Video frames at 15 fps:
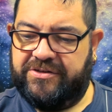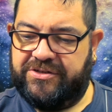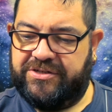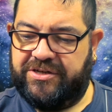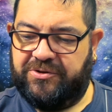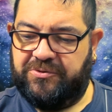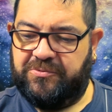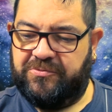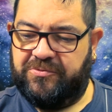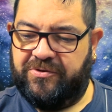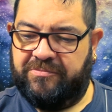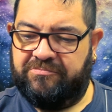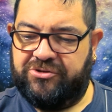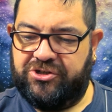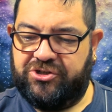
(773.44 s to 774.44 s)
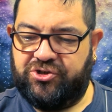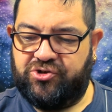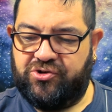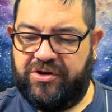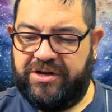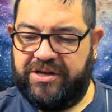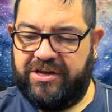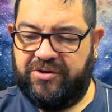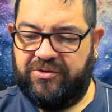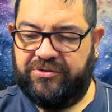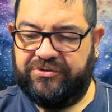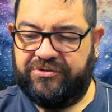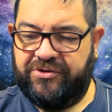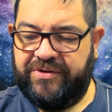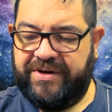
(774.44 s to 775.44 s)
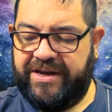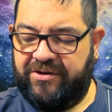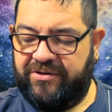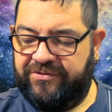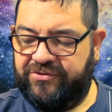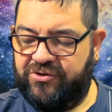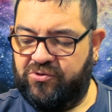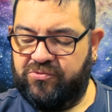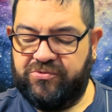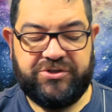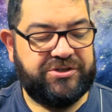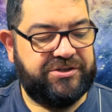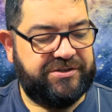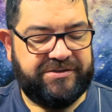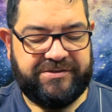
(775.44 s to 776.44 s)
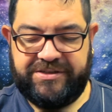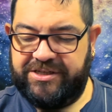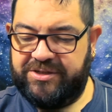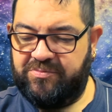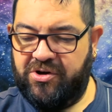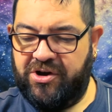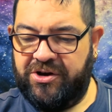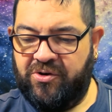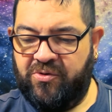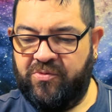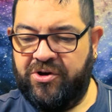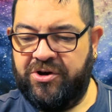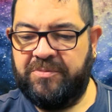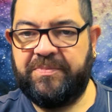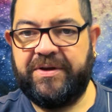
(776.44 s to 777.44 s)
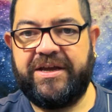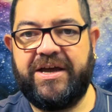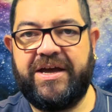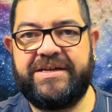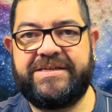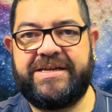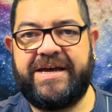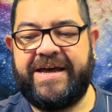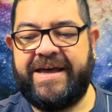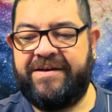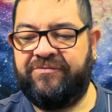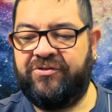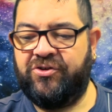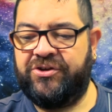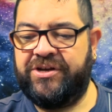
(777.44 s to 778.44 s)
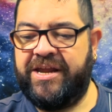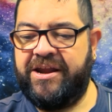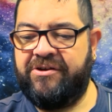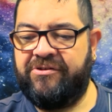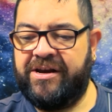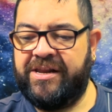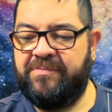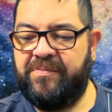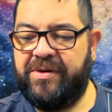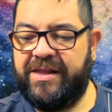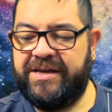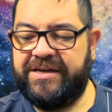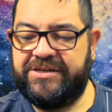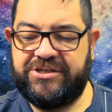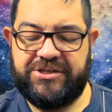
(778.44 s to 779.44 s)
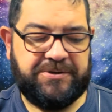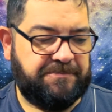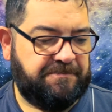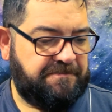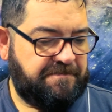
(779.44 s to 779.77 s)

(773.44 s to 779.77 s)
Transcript: So I'm just trying to go through. Now, of course, this might not work because I haven't got an aerial in place.